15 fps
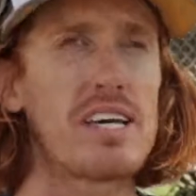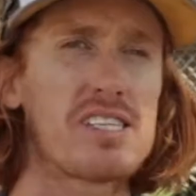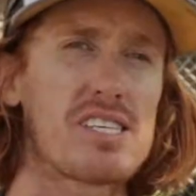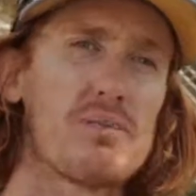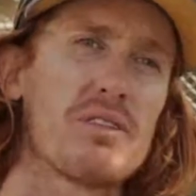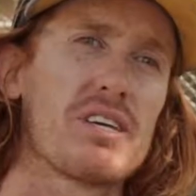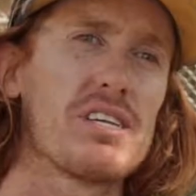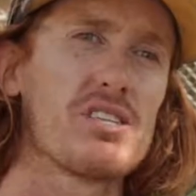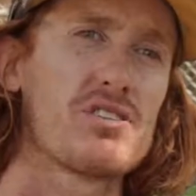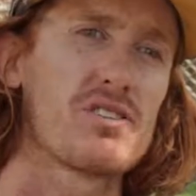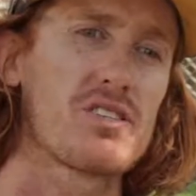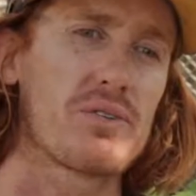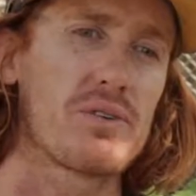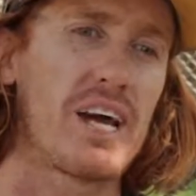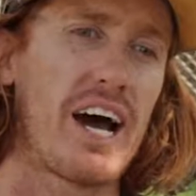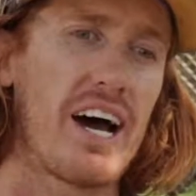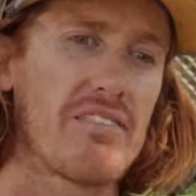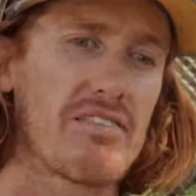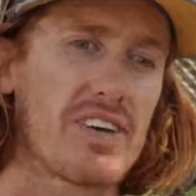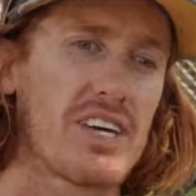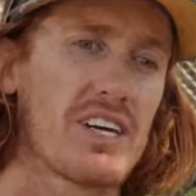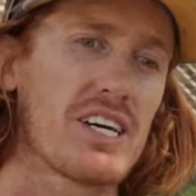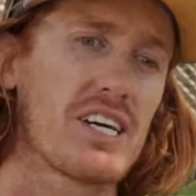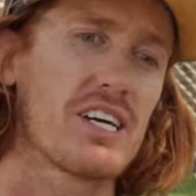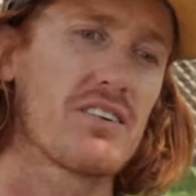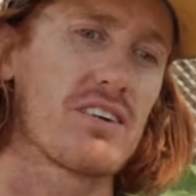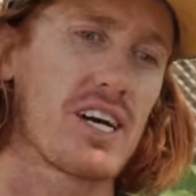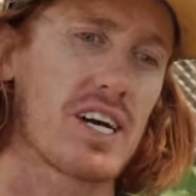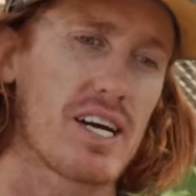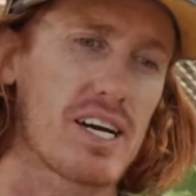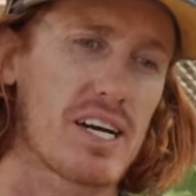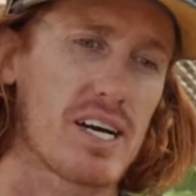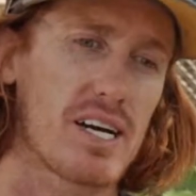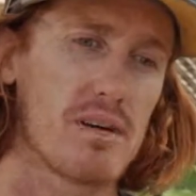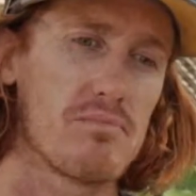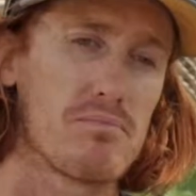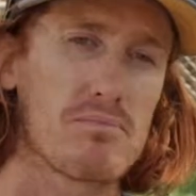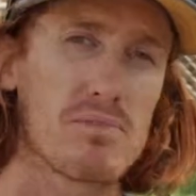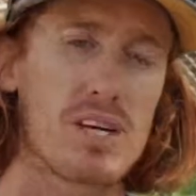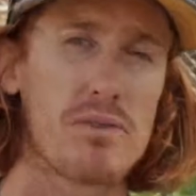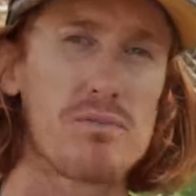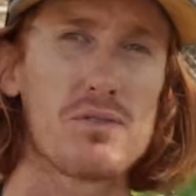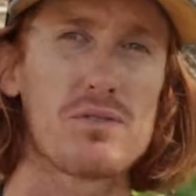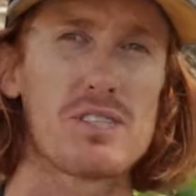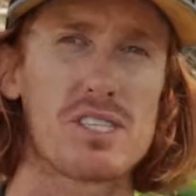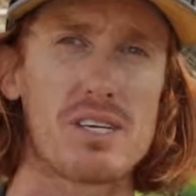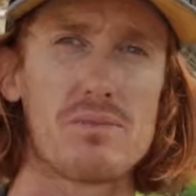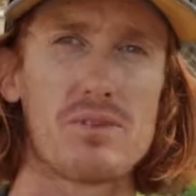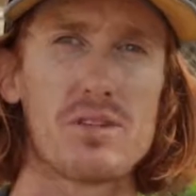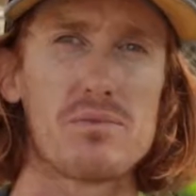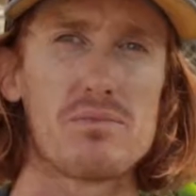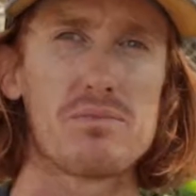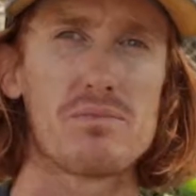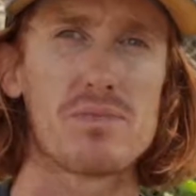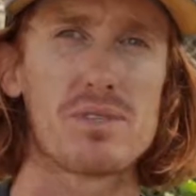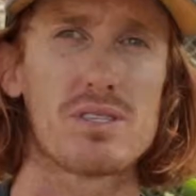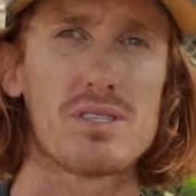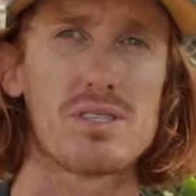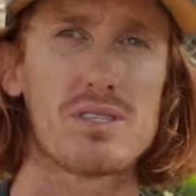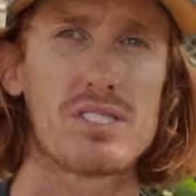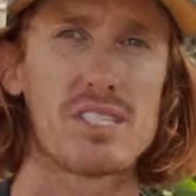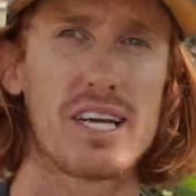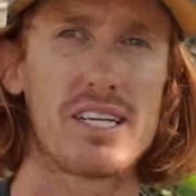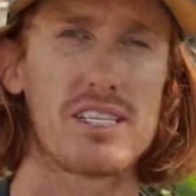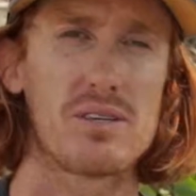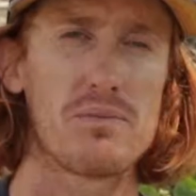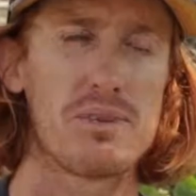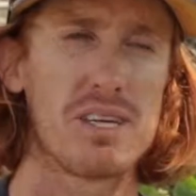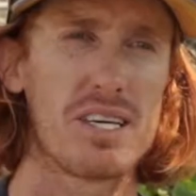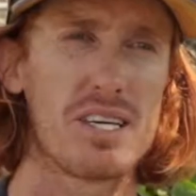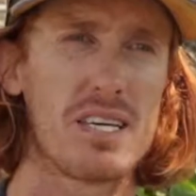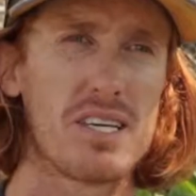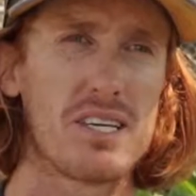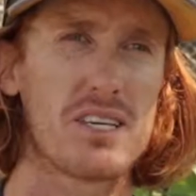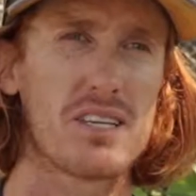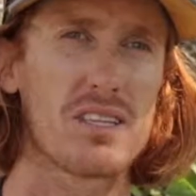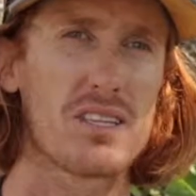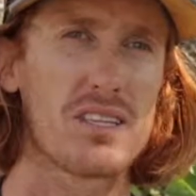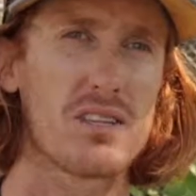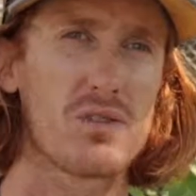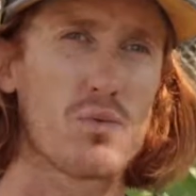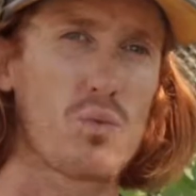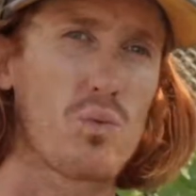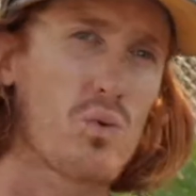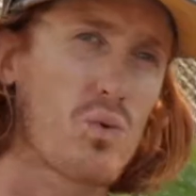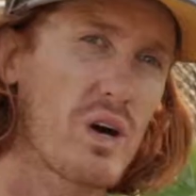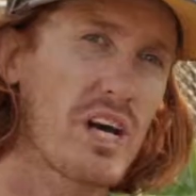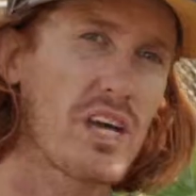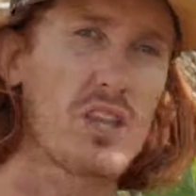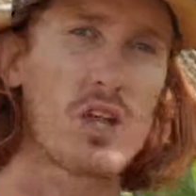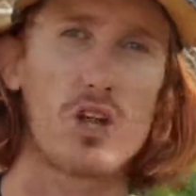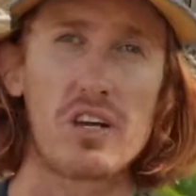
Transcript: Some of the issues that we have here, some of them tend to be where the